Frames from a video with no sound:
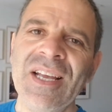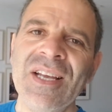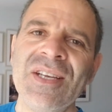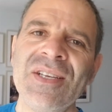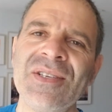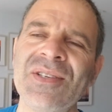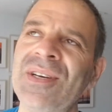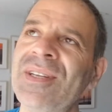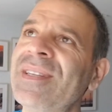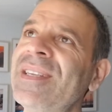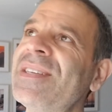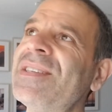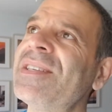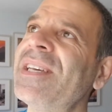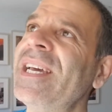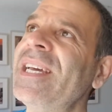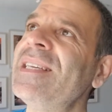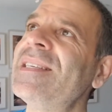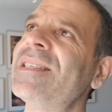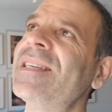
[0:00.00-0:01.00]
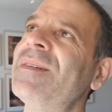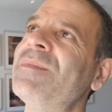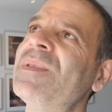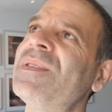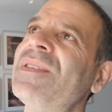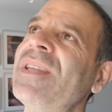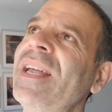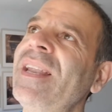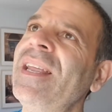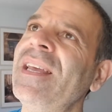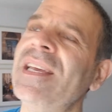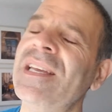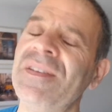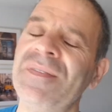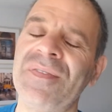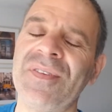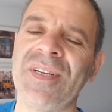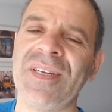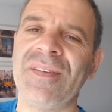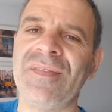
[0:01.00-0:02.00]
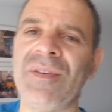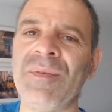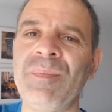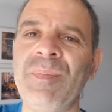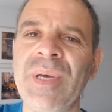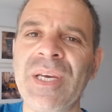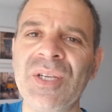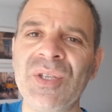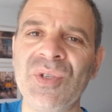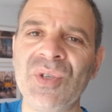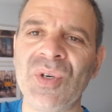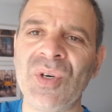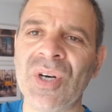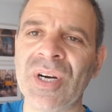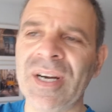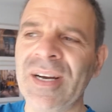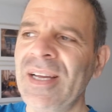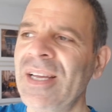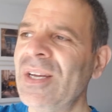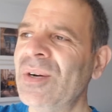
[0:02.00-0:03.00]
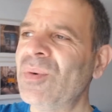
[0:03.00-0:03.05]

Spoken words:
So in this case, I'm standing in front of a big door